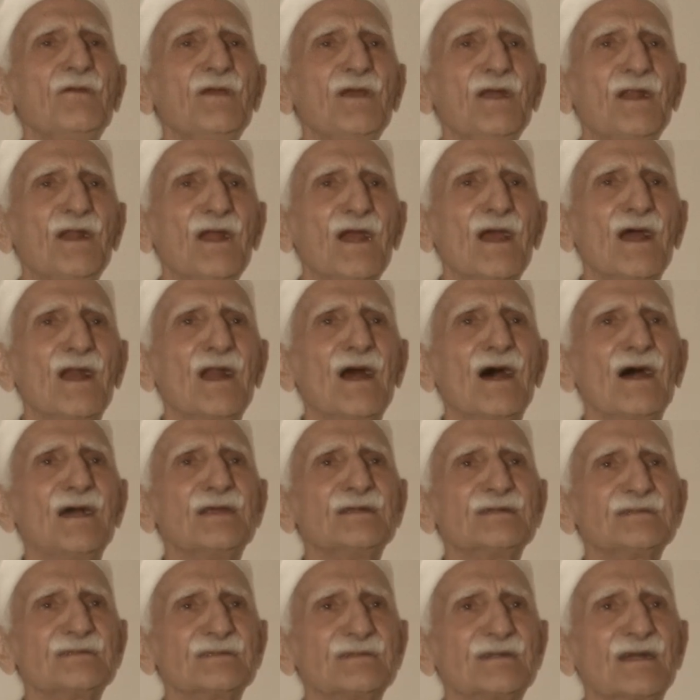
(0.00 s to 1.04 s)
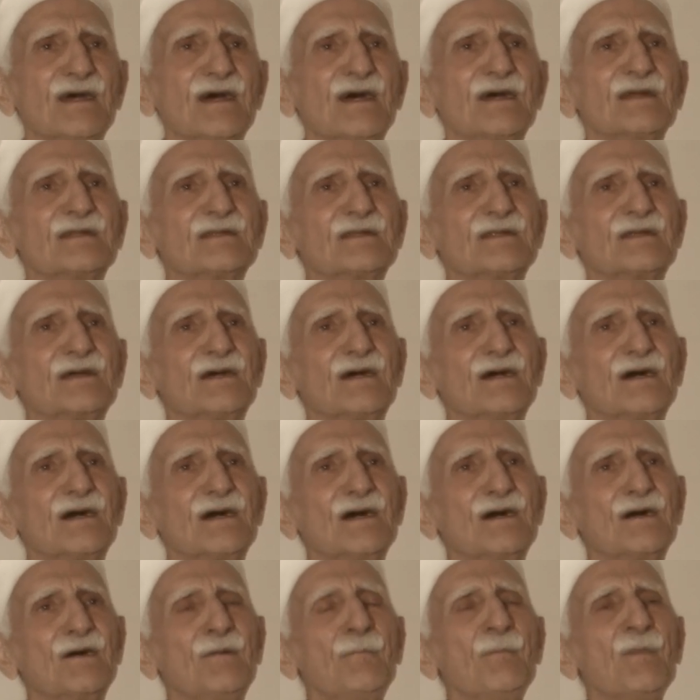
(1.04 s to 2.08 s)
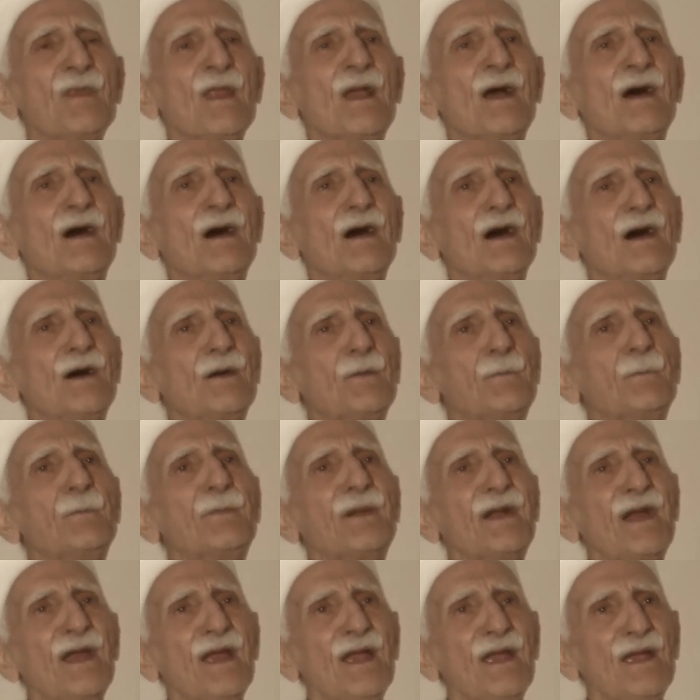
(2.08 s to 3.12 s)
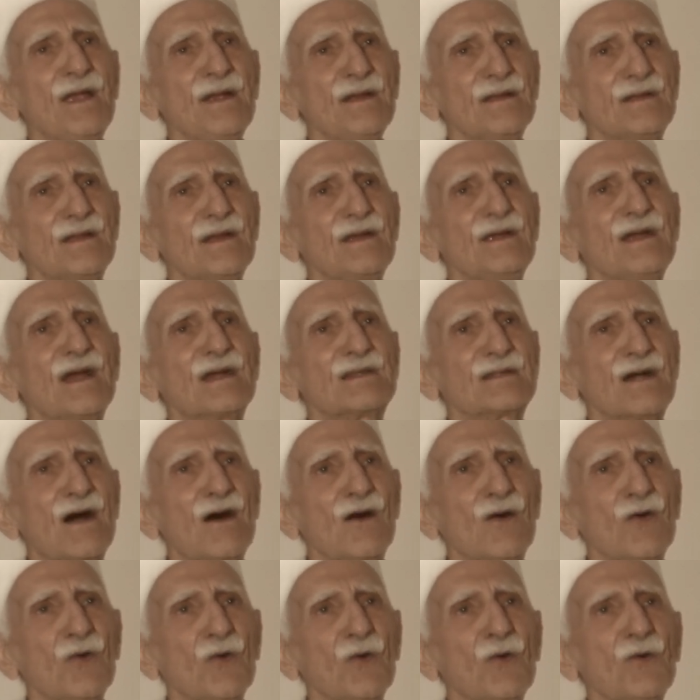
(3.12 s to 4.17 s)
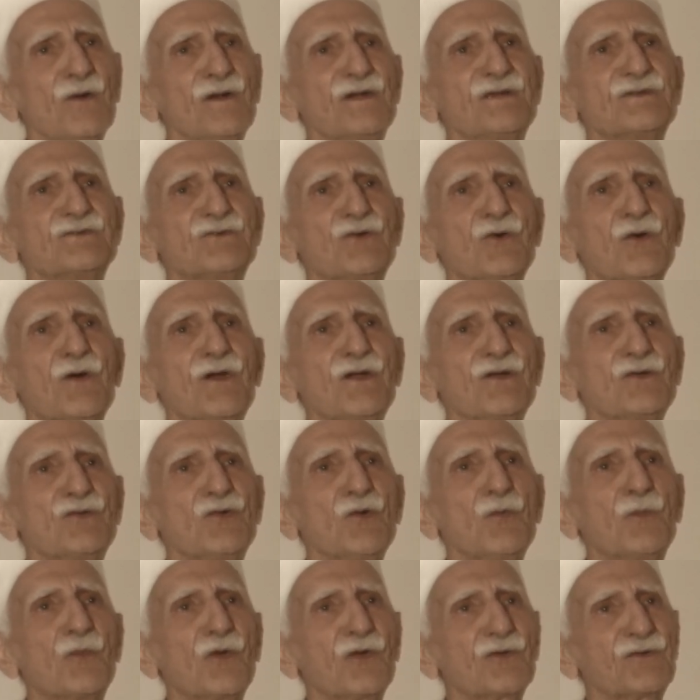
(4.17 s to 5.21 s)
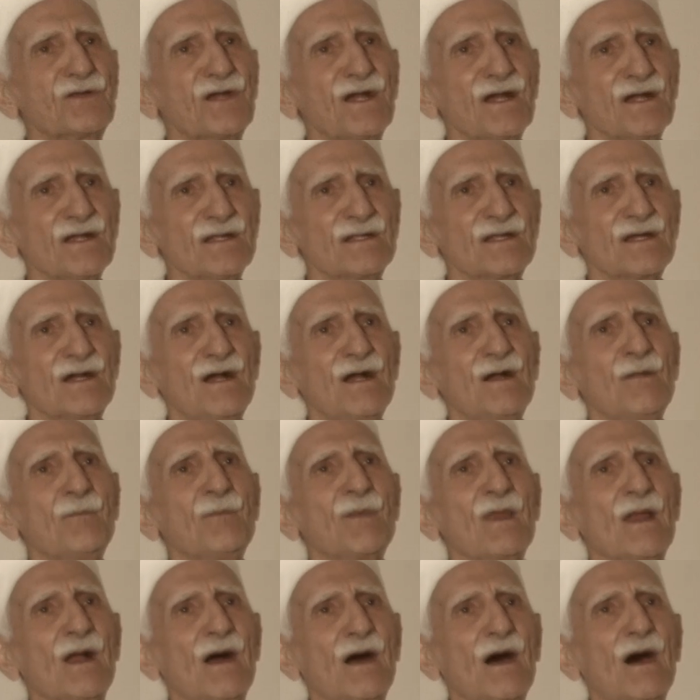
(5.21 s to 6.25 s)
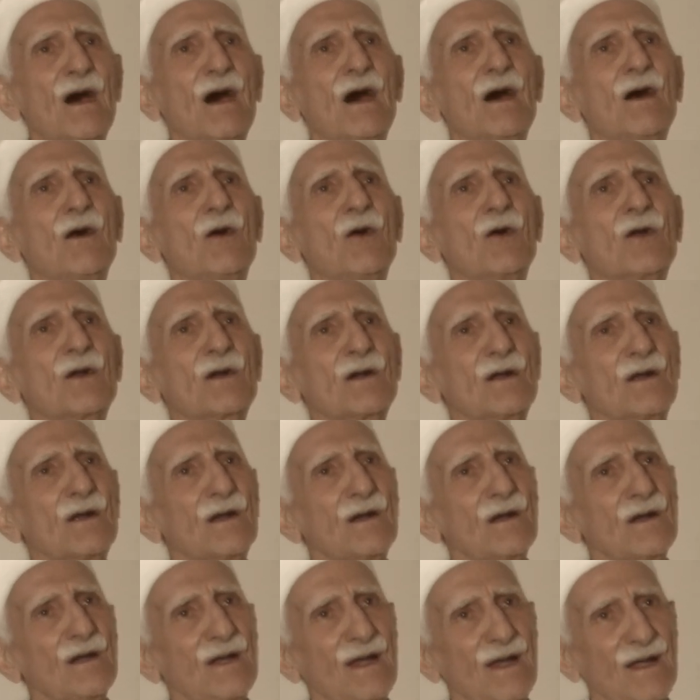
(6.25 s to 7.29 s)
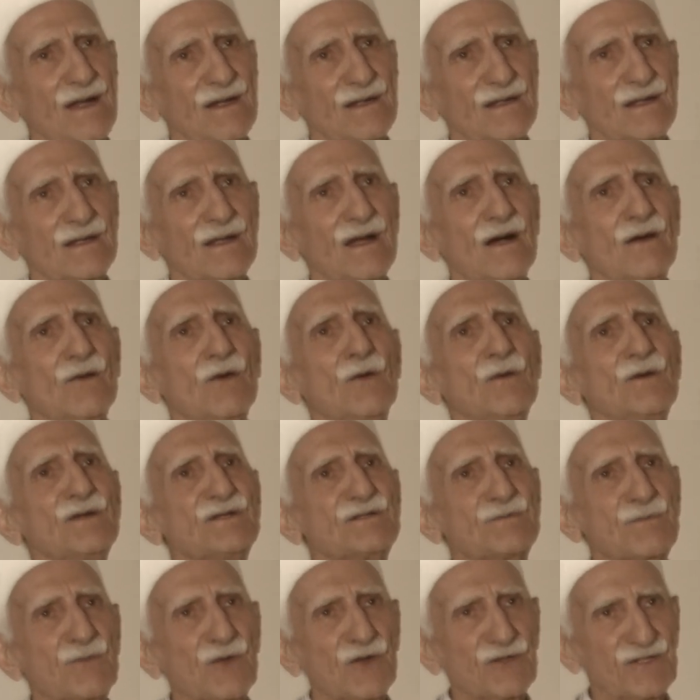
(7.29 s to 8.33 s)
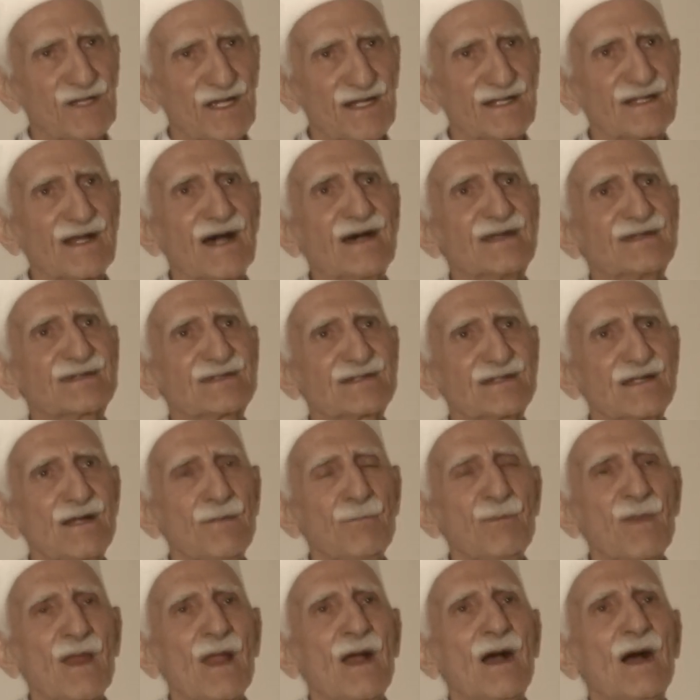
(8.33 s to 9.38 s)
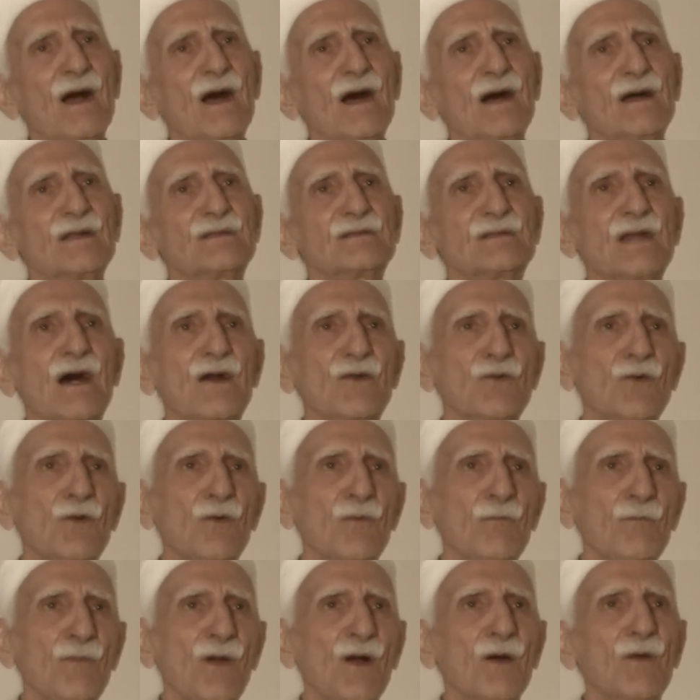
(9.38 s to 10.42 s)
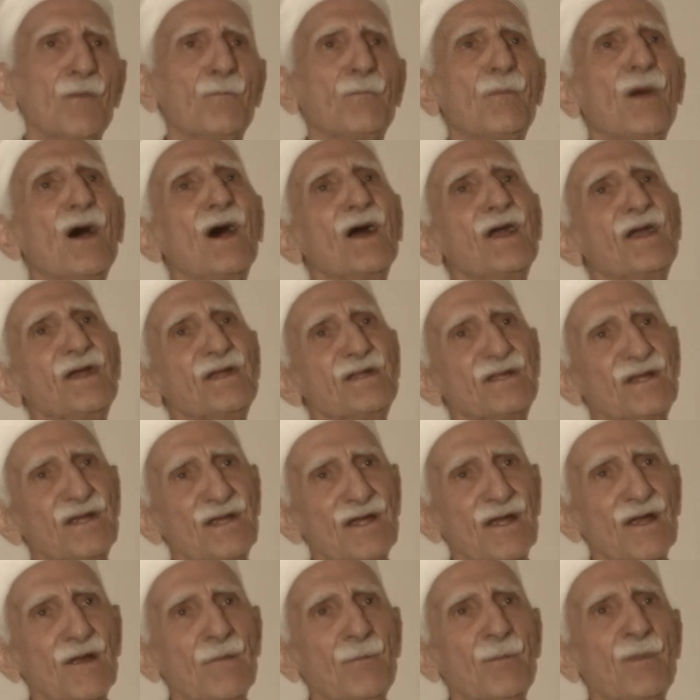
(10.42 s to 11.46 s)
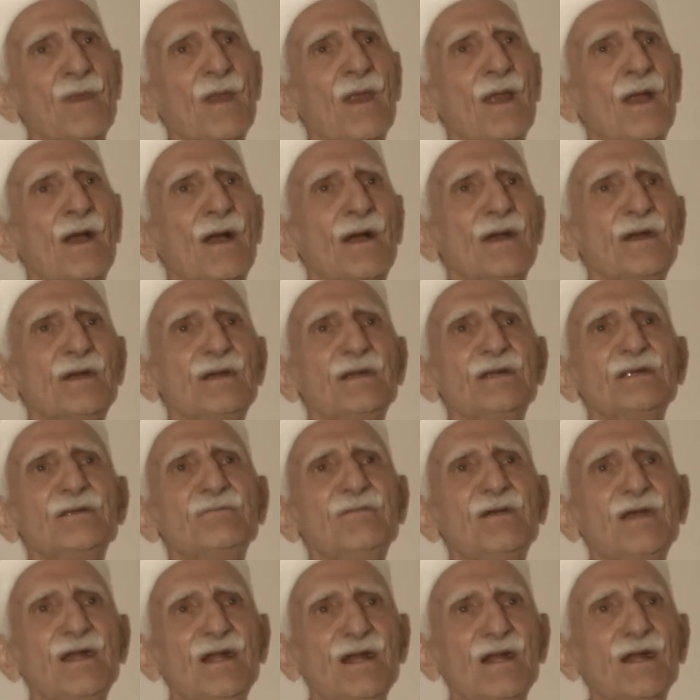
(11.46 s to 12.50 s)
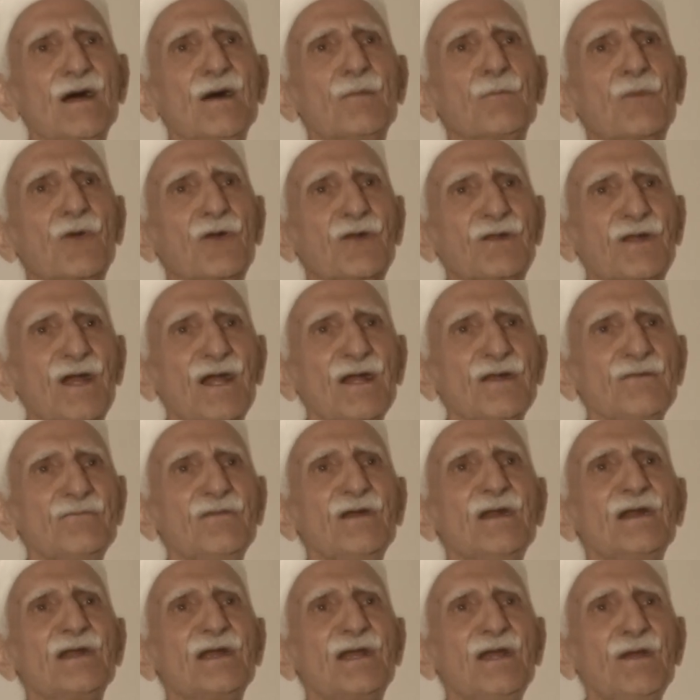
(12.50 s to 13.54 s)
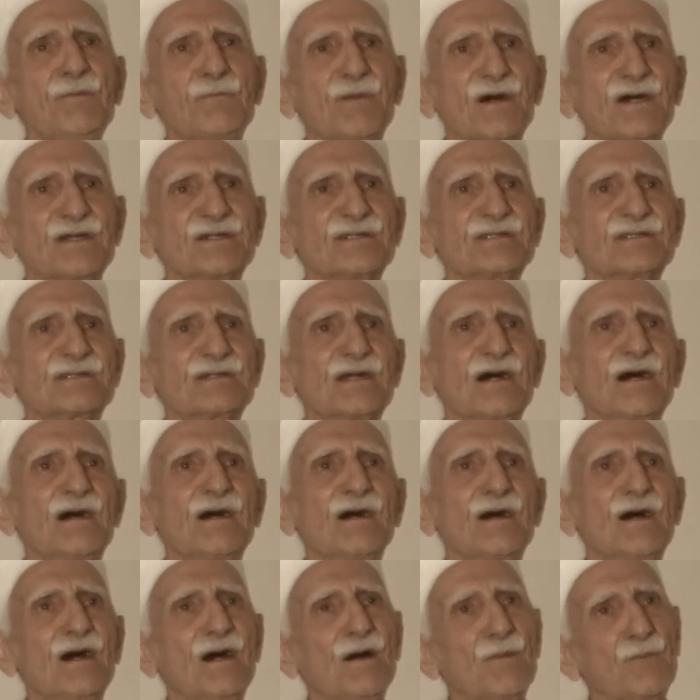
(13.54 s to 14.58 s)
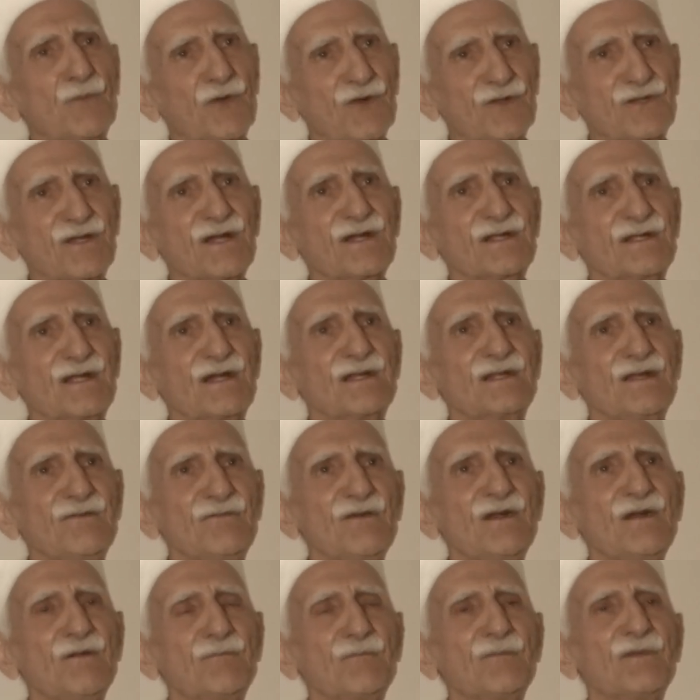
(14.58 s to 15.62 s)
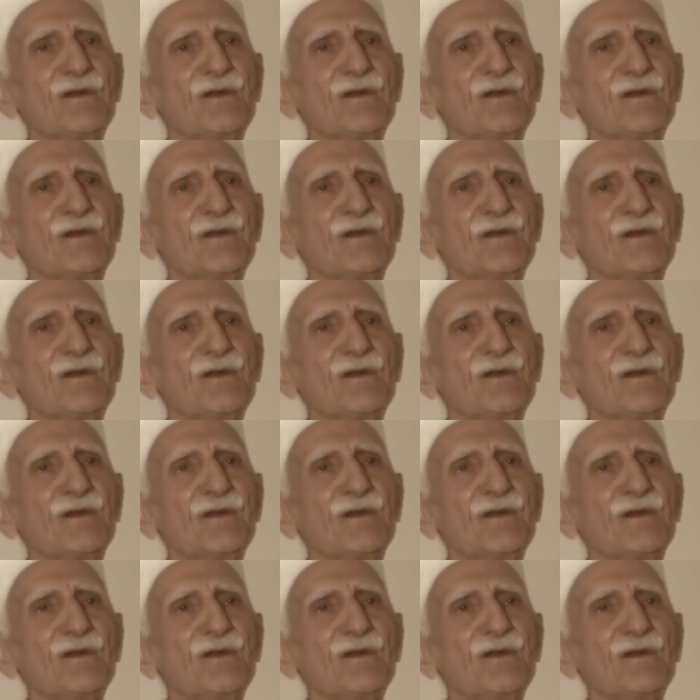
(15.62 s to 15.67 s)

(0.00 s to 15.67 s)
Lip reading: realize that praying yatahu is going to protect our health, or it protect us. Tanum paeti. He will protect, will keep us protected. He will